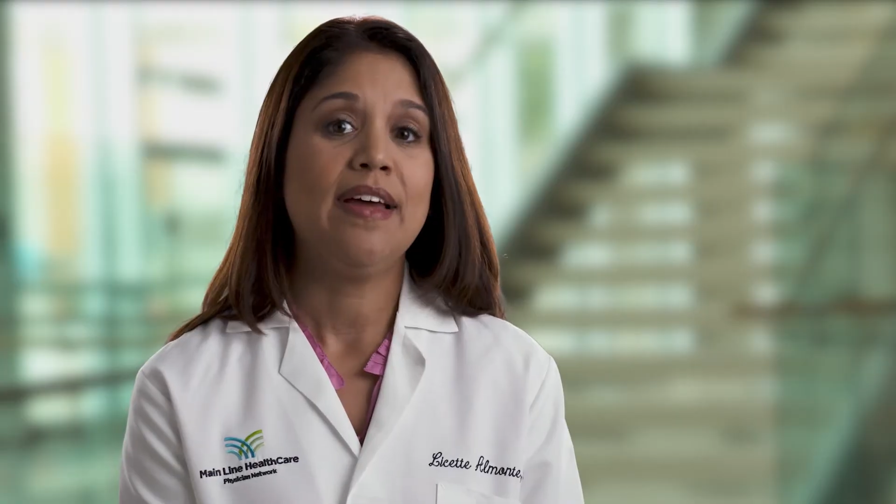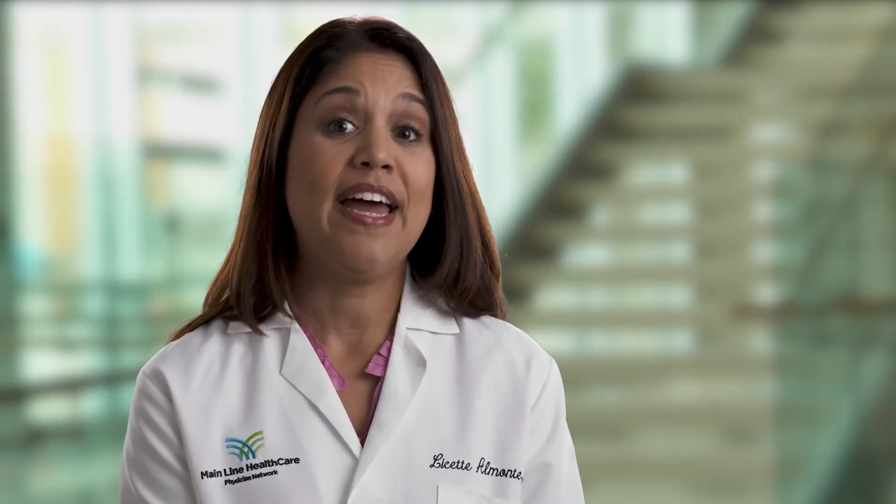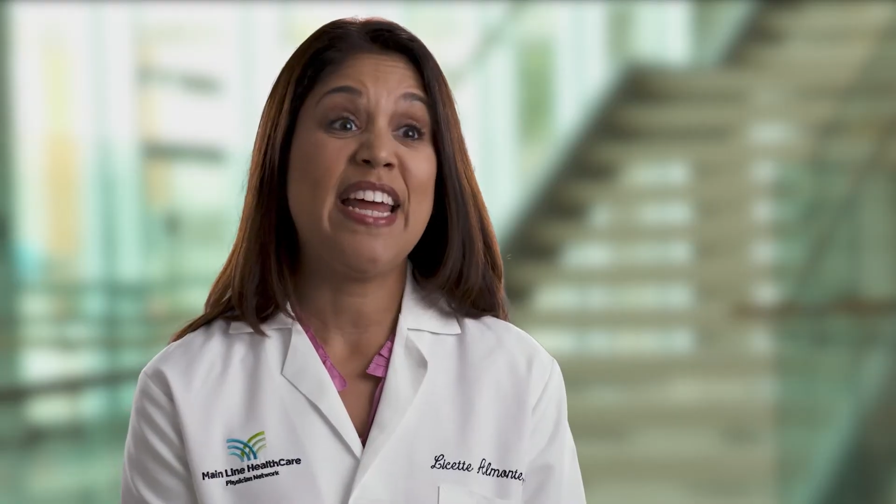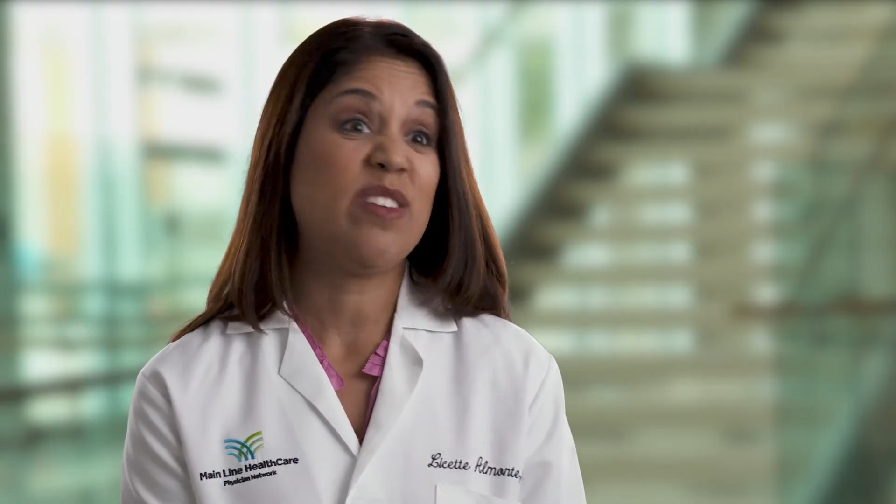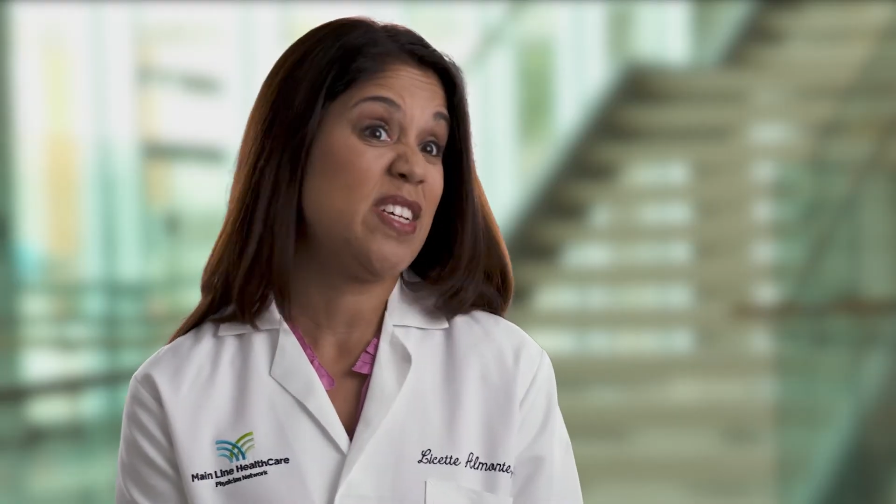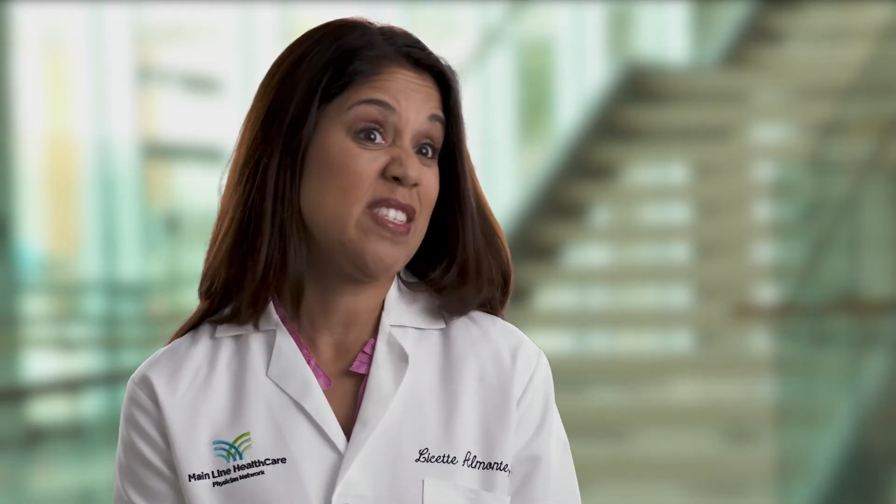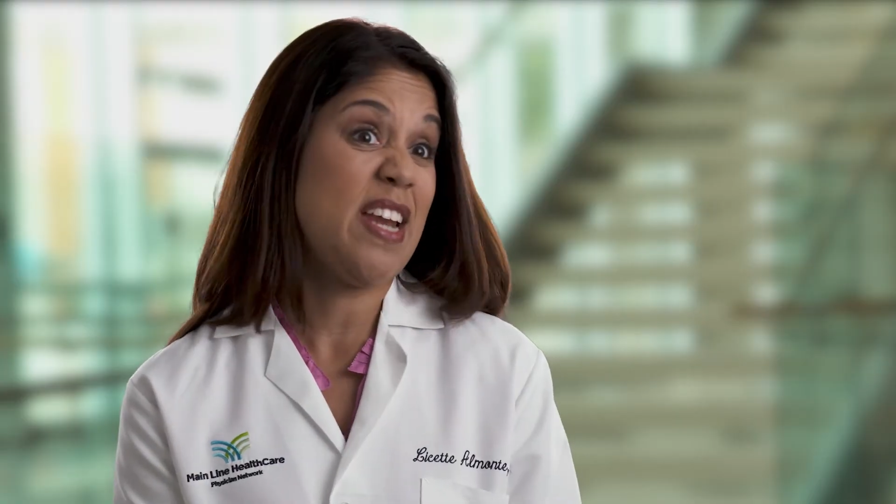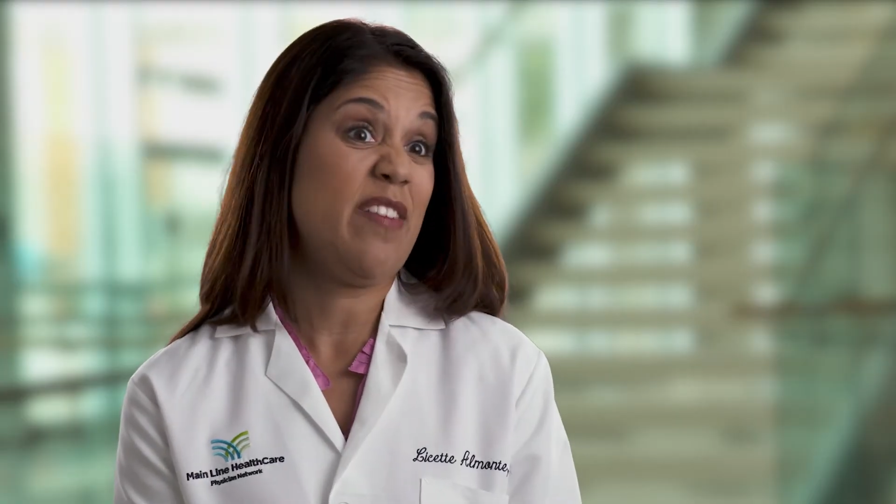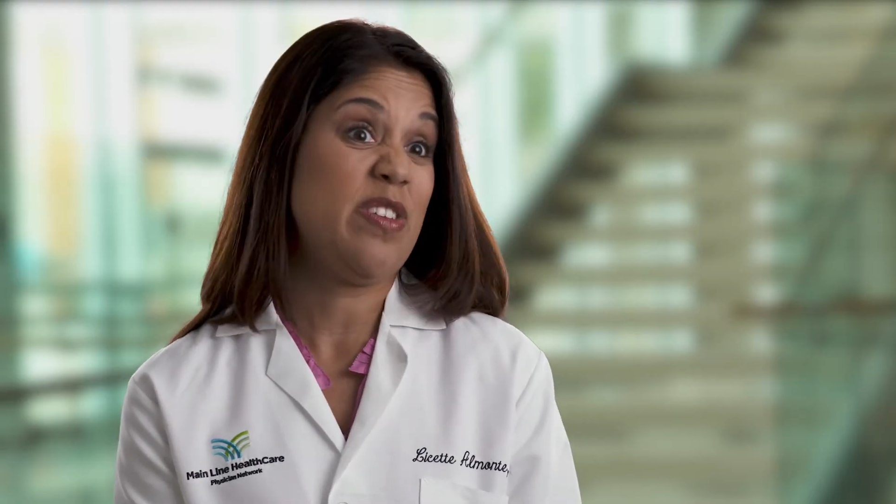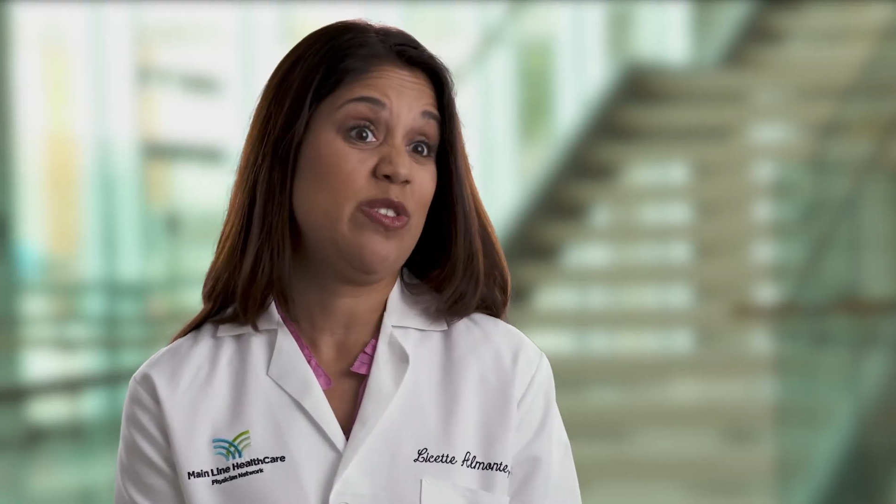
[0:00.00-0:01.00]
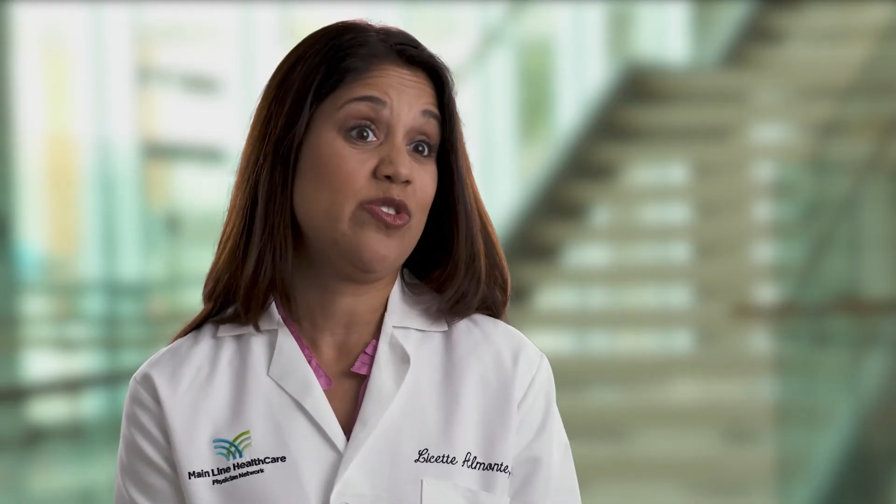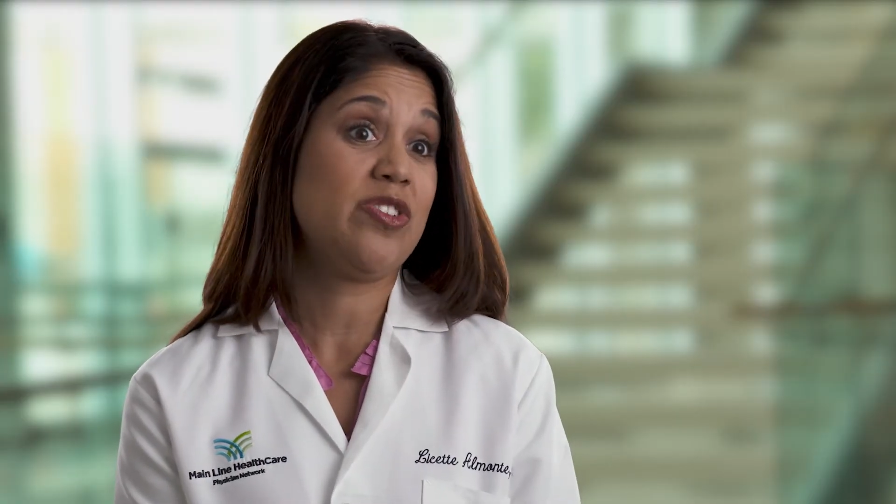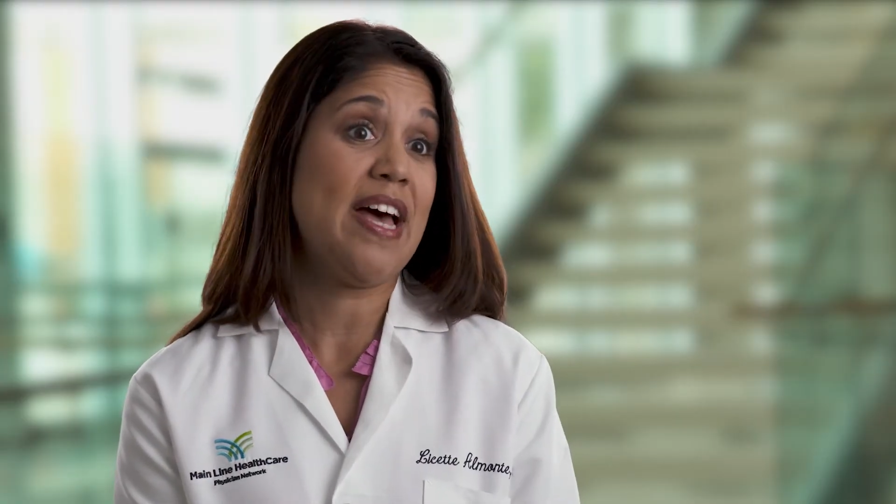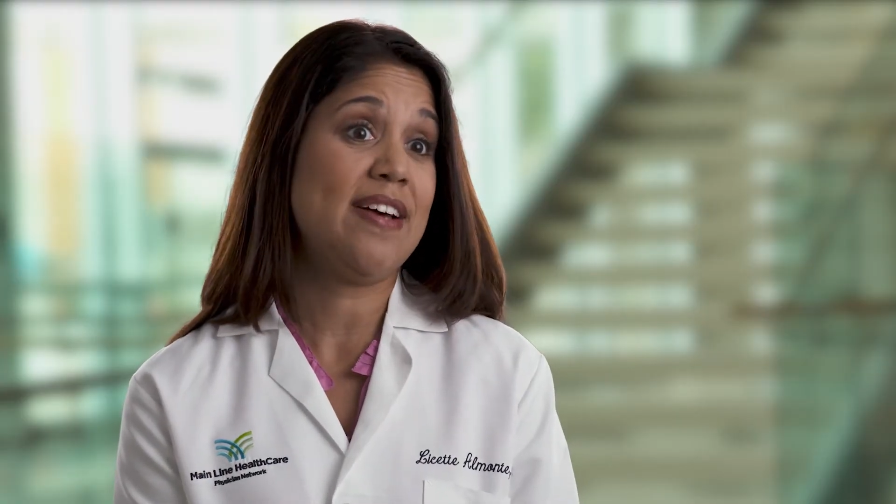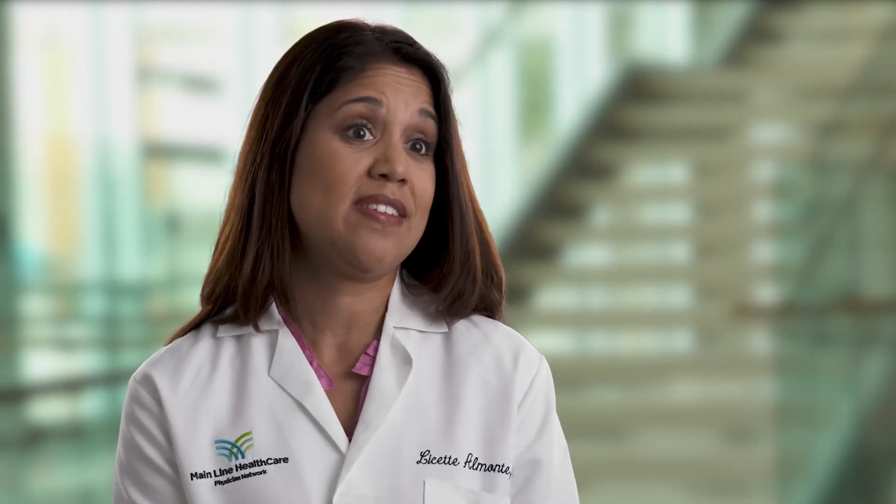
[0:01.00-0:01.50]
and now six and a half
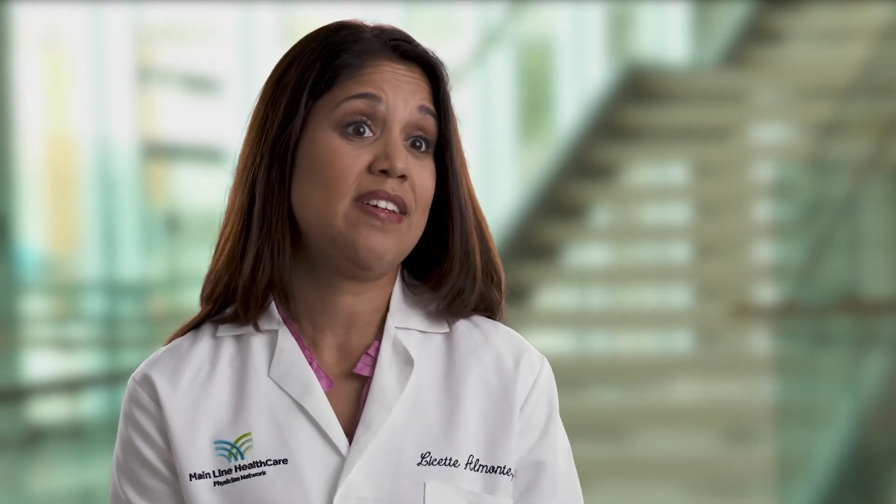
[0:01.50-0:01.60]
years as